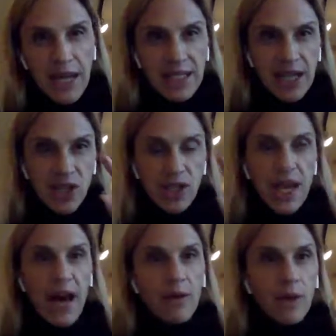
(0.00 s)
to pay attention
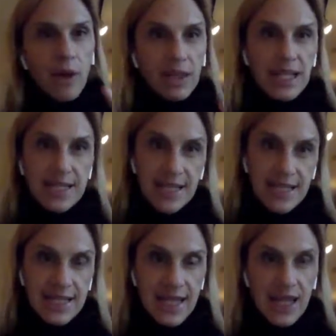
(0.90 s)
to how long these
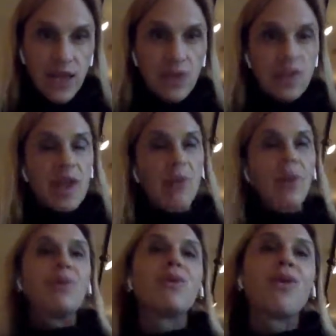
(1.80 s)
things take you. So that
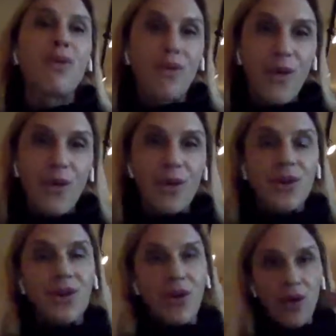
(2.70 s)
way, when you go
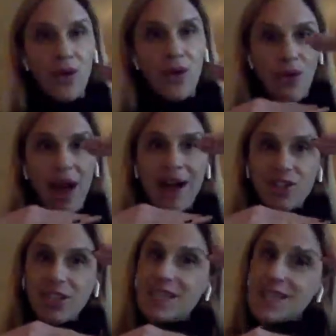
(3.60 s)
forward, you're
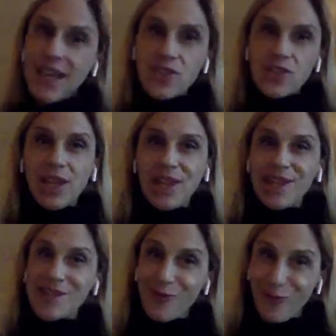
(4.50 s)
actually scheduling
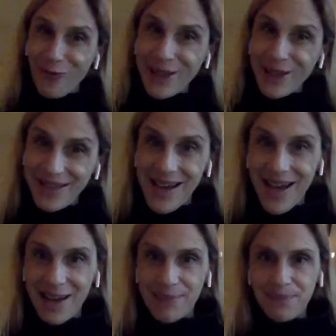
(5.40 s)
things in real
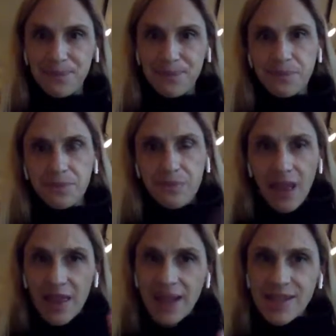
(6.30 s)
time.
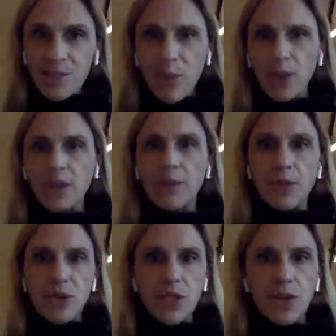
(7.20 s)
That's important.
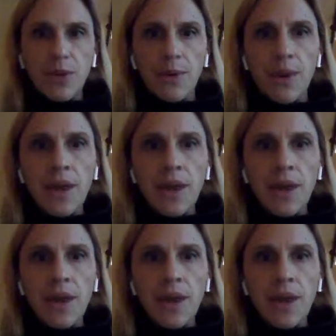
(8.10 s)
Number two,